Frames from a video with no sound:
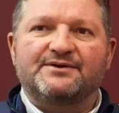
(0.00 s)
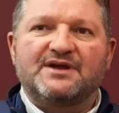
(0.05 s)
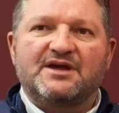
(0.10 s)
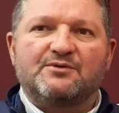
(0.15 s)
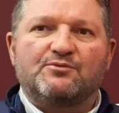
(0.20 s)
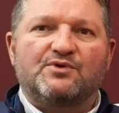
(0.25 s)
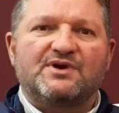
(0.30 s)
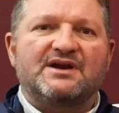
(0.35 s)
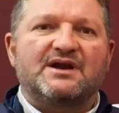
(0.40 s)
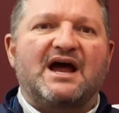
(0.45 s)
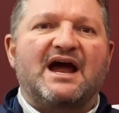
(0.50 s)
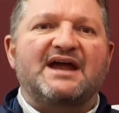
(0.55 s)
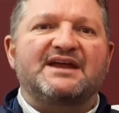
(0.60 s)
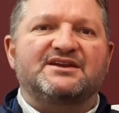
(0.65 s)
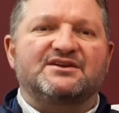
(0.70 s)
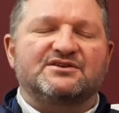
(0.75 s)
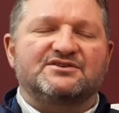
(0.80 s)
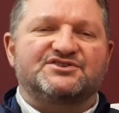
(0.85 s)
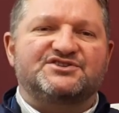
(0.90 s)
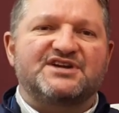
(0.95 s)
what I
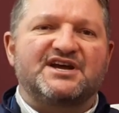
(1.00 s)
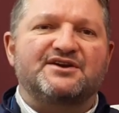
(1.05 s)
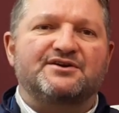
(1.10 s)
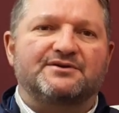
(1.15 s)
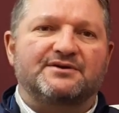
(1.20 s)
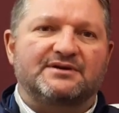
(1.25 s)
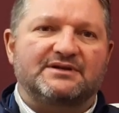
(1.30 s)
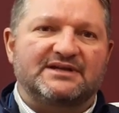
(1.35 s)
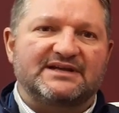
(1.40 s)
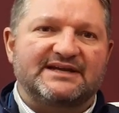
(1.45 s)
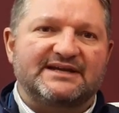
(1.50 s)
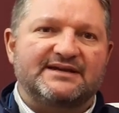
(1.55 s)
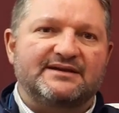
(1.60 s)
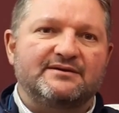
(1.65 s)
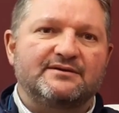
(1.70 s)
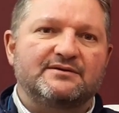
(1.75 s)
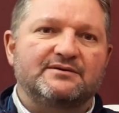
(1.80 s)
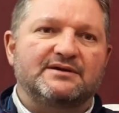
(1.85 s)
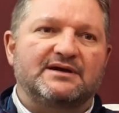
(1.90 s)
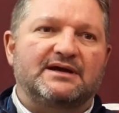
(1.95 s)
generally,
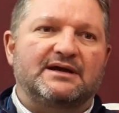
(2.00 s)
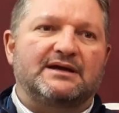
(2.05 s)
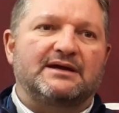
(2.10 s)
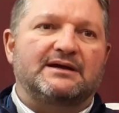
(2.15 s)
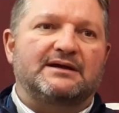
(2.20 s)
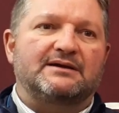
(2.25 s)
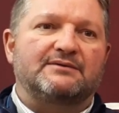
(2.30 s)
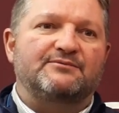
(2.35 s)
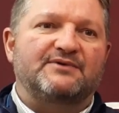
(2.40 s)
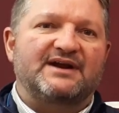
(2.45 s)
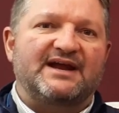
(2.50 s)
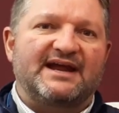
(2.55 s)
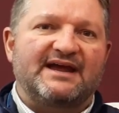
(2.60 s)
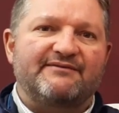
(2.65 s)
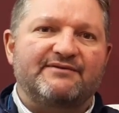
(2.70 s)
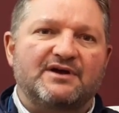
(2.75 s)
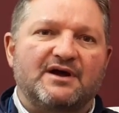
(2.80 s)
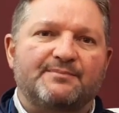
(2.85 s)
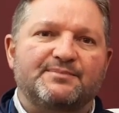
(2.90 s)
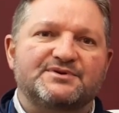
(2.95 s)
when I have
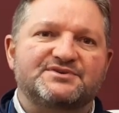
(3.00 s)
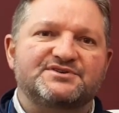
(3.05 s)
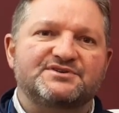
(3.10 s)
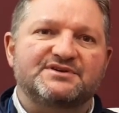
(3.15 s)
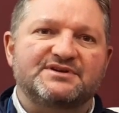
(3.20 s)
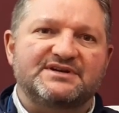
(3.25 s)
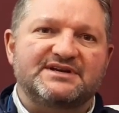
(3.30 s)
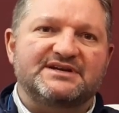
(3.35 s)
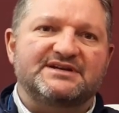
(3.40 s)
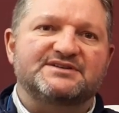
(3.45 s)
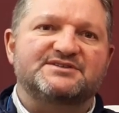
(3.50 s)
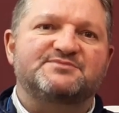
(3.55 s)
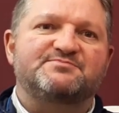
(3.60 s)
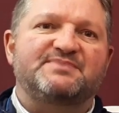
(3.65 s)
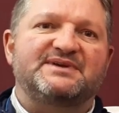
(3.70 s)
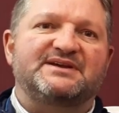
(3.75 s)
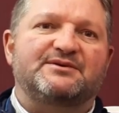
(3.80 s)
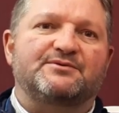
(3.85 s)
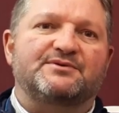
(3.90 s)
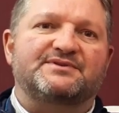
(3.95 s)
an opportunity to
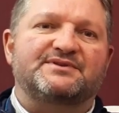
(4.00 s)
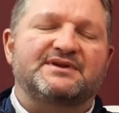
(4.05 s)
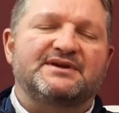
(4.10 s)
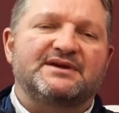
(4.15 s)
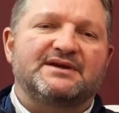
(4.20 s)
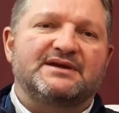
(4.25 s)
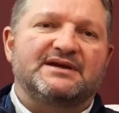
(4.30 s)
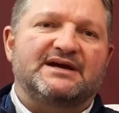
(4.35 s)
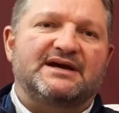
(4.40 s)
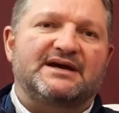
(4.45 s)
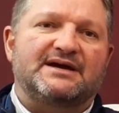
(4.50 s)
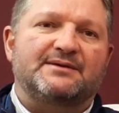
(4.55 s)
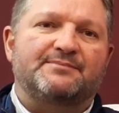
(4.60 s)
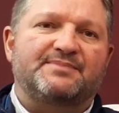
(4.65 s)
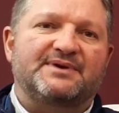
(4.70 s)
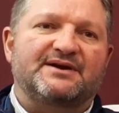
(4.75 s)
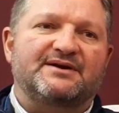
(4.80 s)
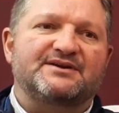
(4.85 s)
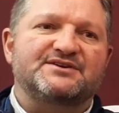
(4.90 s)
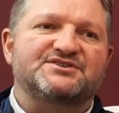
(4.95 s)
speak with
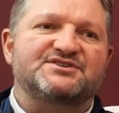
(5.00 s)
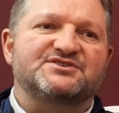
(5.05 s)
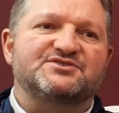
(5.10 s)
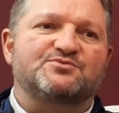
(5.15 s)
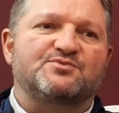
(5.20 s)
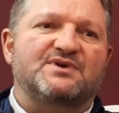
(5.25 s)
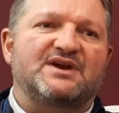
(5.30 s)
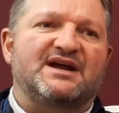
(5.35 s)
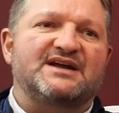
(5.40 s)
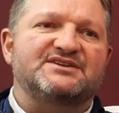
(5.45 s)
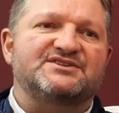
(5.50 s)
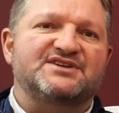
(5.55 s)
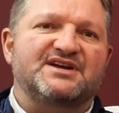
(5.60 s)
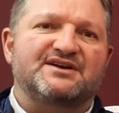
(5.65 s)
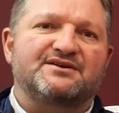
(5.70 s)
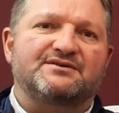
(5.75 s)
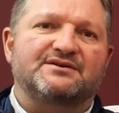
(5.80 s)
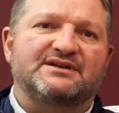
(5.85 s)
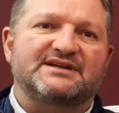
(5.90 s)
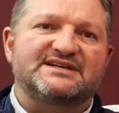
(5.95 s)
parishes, what I
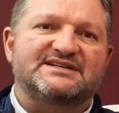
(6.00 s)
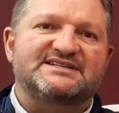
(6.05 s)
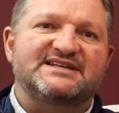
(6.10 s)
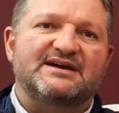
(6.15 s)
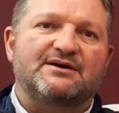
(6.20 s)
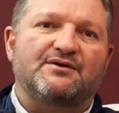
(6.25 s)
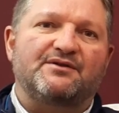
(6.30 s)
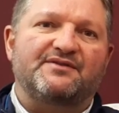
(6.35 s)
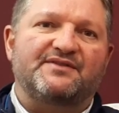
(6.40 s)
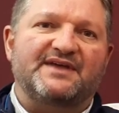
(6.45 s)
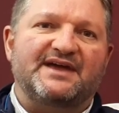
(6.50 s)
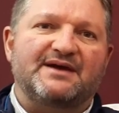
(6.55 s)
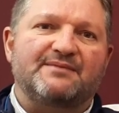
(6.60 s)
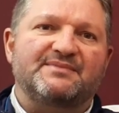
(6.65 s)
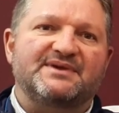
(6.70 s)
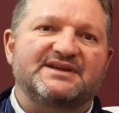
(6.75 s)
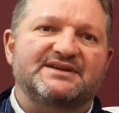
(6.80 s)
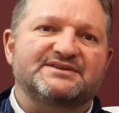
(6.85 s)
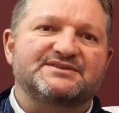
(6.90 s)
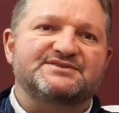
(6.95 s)
generally tell them
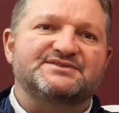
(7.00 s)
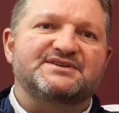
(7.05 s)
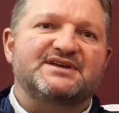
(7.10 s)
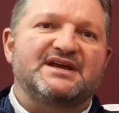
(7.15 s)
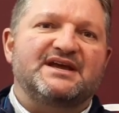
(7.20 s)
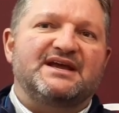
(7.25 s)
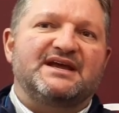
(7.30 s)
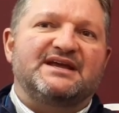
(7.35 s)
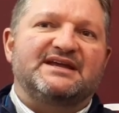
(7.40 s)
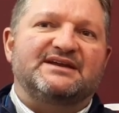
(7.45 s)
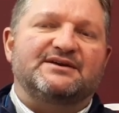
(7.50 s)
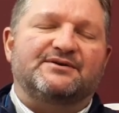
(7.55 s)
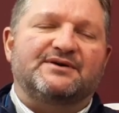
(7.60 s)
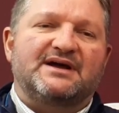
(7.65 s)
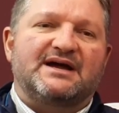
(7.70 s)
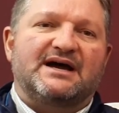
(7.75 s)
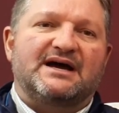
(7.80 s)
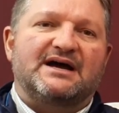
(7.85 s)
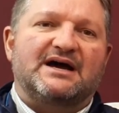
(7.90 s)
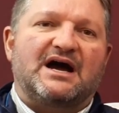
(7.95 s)
is,
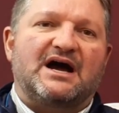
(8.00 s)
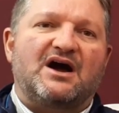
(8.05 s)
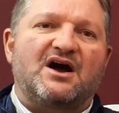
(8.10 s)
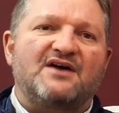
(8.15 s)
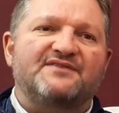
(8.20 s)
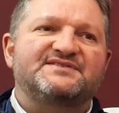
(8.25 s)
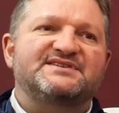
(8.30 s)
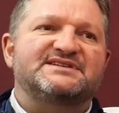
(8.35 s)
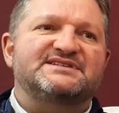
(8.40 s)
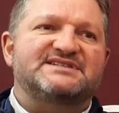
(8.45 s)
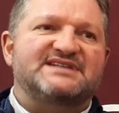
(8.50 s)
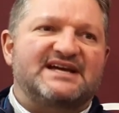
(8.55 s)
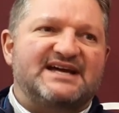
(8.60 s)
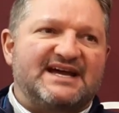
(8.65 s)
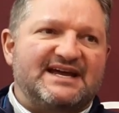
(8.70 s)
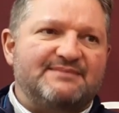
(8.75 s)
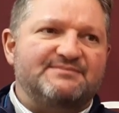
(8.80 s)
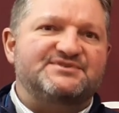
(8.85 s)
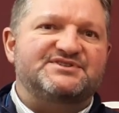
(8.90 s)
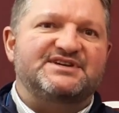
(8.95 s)

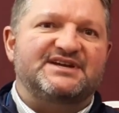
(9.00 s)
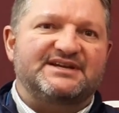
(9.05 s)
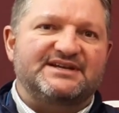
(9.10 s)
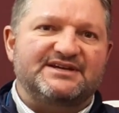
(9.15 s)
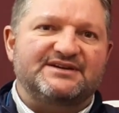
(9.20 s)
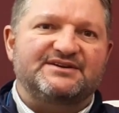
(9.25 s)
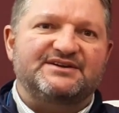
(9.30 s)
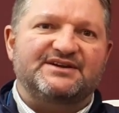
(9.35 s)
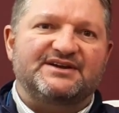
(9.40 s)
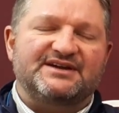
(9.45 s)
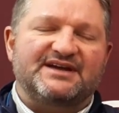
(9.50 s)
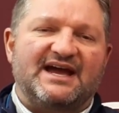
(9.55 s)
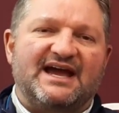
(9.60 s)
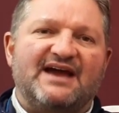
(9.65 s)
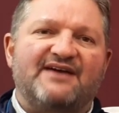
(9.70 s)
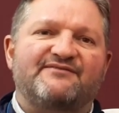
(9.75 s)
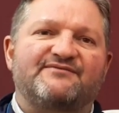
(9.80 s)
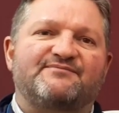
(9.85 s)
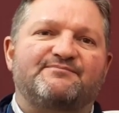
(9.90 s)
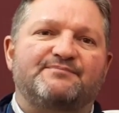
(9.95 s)
oftentimes you
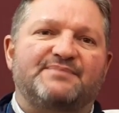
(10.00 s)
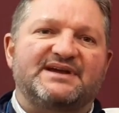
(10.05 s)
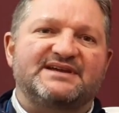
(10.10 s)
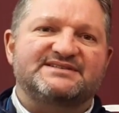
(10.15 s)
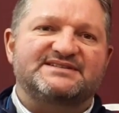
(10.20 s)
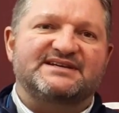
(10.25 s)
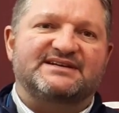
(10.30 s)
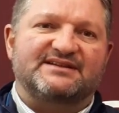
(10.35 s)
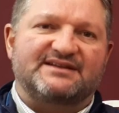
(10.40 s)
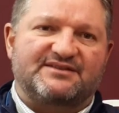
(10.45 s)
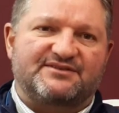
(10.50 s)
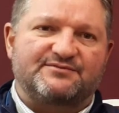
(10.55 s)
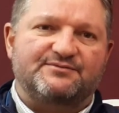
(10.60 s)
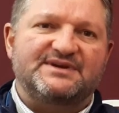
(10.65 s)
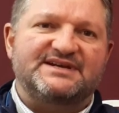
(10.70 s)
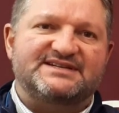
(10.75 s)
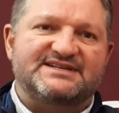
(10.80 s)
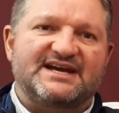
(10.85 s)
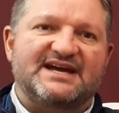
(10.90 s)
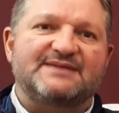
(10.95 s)
have basically three
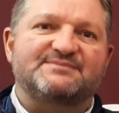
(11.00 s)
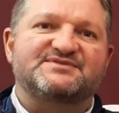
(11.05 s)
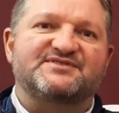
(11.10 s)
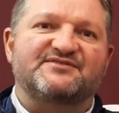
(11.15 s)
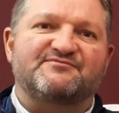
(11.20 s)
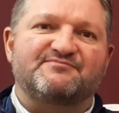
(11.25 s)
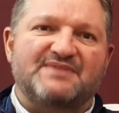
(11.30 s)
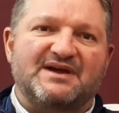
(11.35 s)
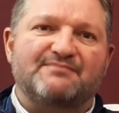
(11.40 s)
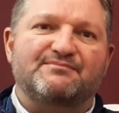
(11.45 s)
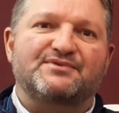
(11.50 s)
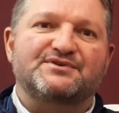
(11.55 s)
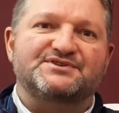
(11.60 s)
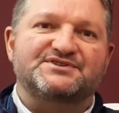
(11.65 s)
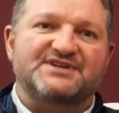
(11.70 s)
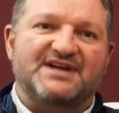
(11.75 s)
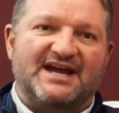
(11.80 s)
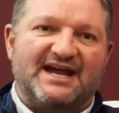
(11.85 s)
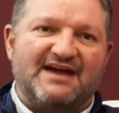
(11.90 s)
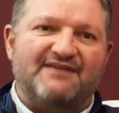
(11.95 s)
types of members.
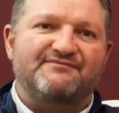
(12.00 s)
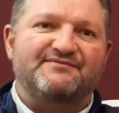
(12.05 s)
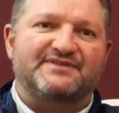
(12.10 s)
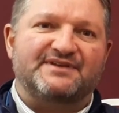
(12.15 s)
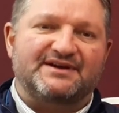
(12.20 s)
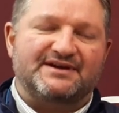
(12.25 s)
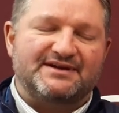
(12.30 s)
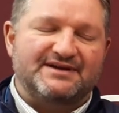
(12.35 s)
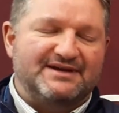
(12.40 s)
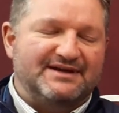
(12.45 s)
You have the